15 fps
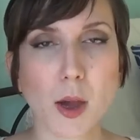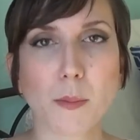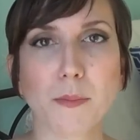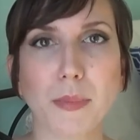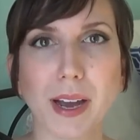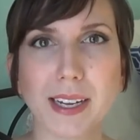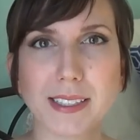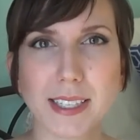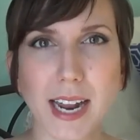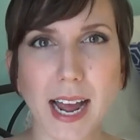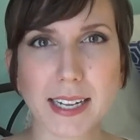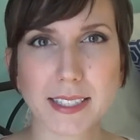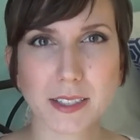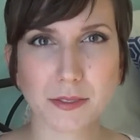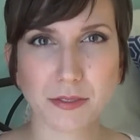but it
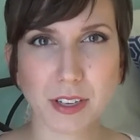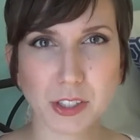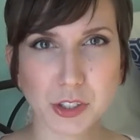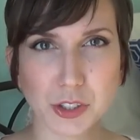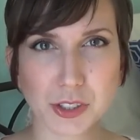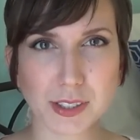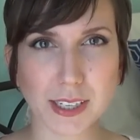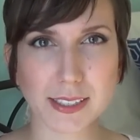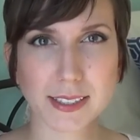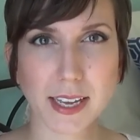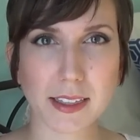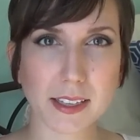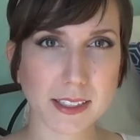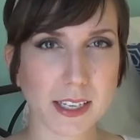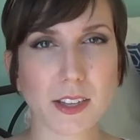has some features that say
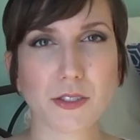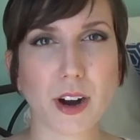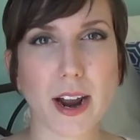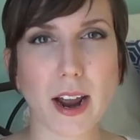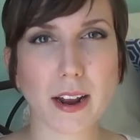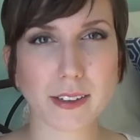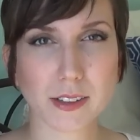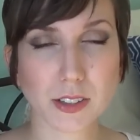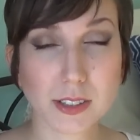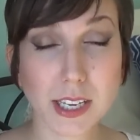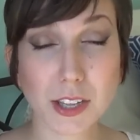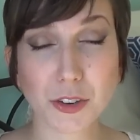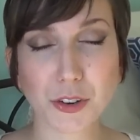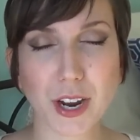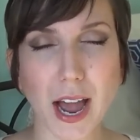the
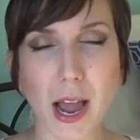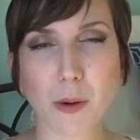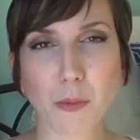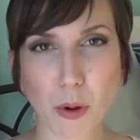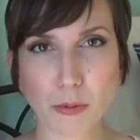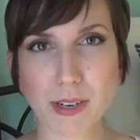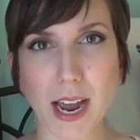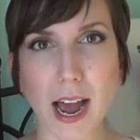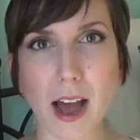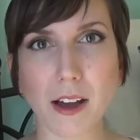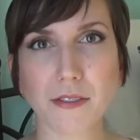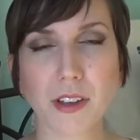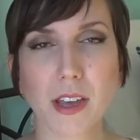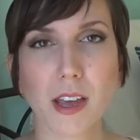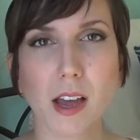T3i won't
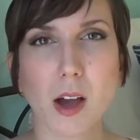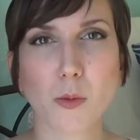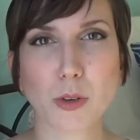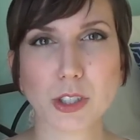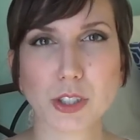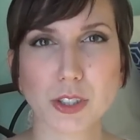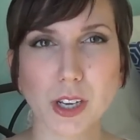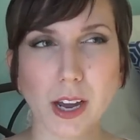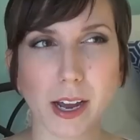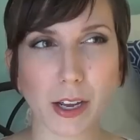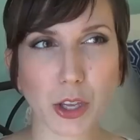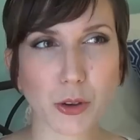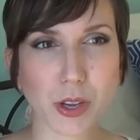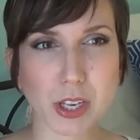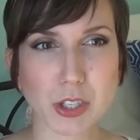have, which
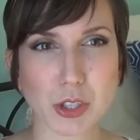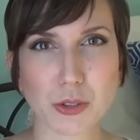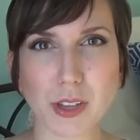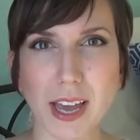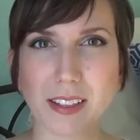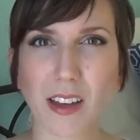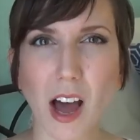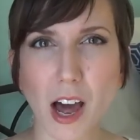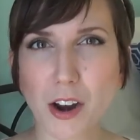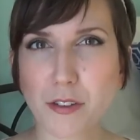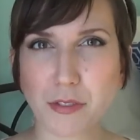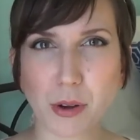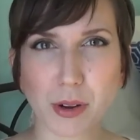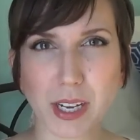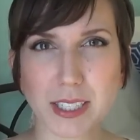you can do like the
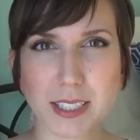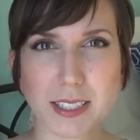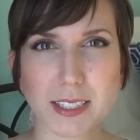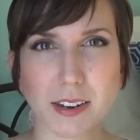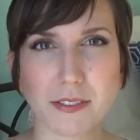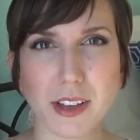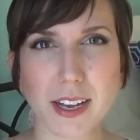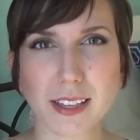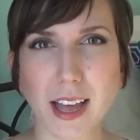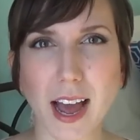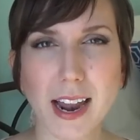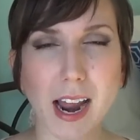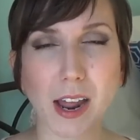autofocus and stuff like that.